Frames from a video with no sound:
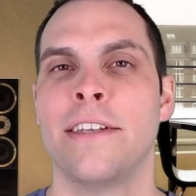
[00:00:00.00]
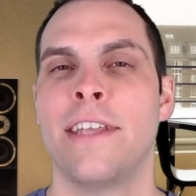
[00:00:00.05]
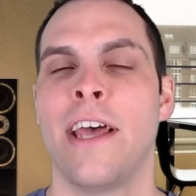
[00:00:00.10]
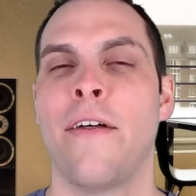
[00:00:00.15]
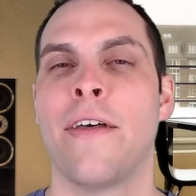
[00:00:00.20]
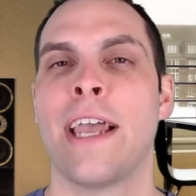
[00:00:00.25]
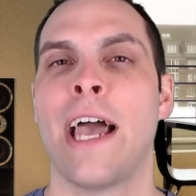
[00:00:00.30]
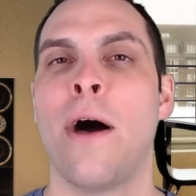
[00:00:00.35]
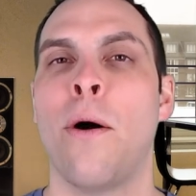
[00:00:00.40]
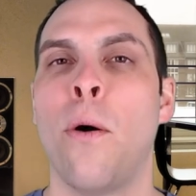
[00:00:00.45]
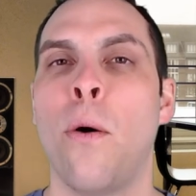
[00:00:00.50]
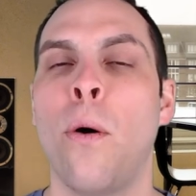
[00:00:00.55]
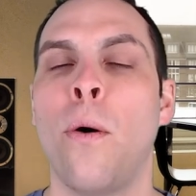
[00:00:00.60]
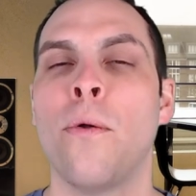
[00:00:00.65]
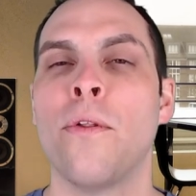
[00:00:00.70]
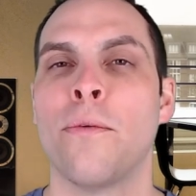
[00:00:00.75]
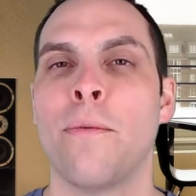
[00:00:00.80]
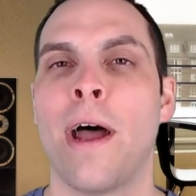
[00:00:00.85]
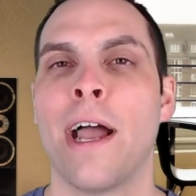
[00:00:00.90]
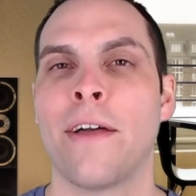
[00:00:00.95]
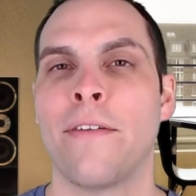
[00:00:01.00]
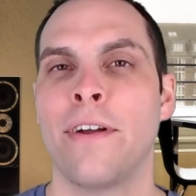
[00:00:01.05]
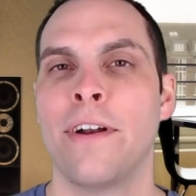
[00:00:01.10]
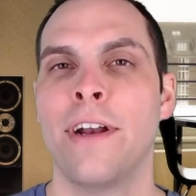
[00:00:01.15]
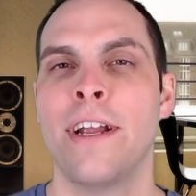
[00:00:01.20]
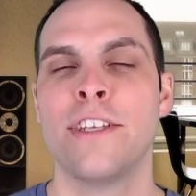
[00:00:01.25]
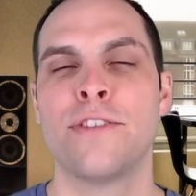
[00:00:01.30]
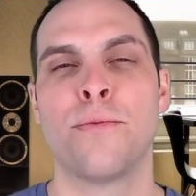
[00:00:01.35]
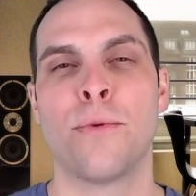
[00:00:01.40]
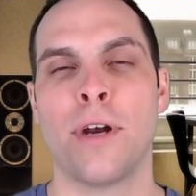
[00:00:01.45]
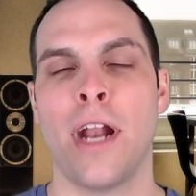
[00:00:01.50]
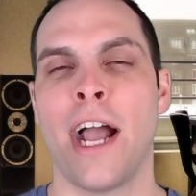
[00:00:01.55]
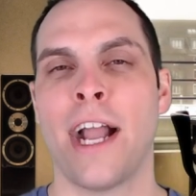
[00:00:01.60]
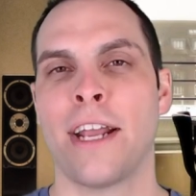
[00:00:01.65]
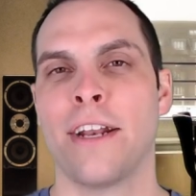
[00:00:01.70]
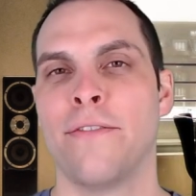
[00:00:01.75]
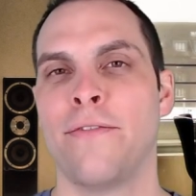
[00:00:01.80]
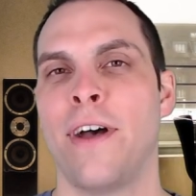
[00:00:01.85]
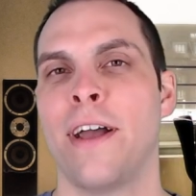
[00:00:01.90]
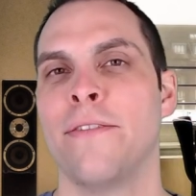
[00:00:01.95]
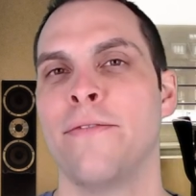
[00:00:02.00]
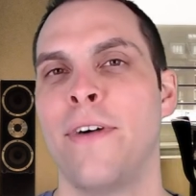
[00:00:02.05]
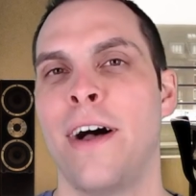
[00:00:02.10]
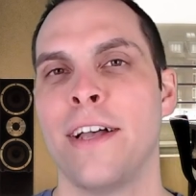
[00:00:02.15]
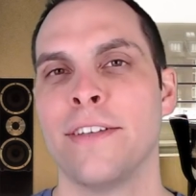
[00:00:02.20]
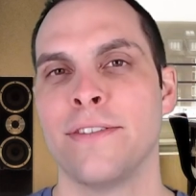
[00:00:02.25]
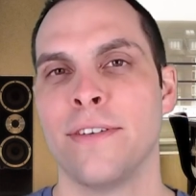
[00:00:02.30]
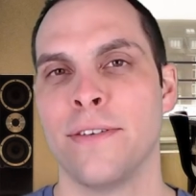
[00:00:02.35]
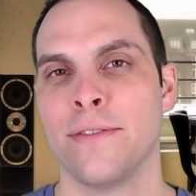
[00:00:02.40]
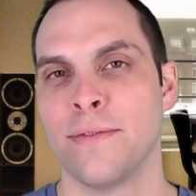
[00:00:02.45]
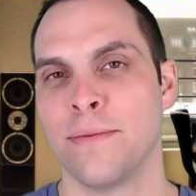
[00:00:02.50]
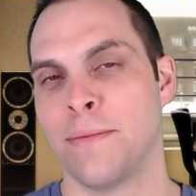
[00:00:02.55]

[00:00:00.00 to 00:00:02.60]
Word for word: telling how old a rock layer is, we're not going to find fossils.